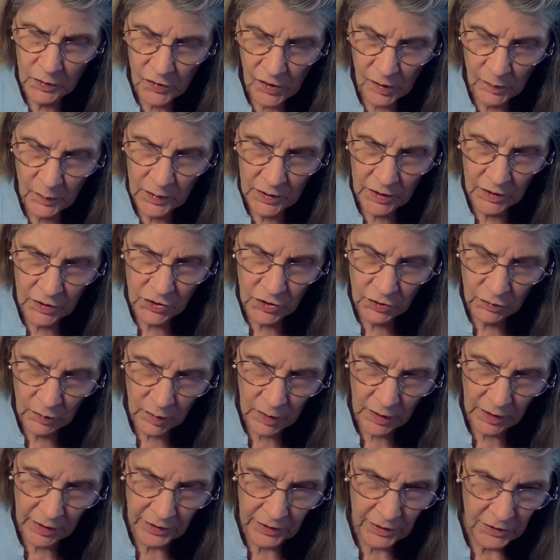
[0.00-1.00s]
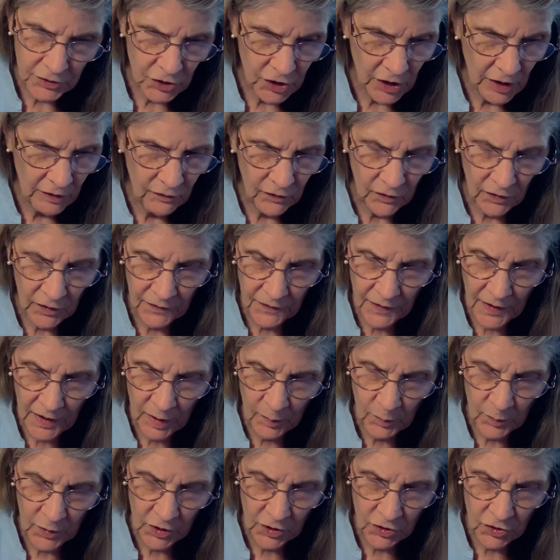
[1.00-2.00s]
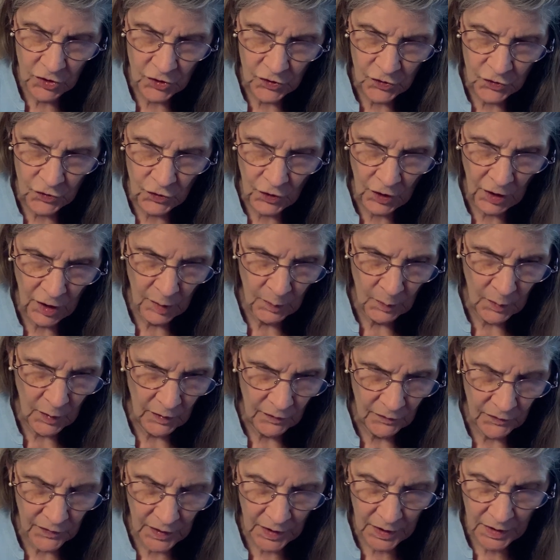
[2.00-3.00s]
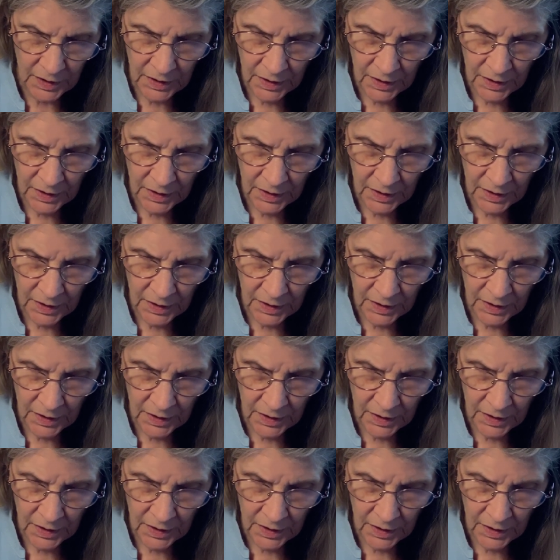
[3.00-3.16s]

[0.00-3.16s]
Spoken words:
I'm going to do a little shuffle and then I'm going to just draw them off the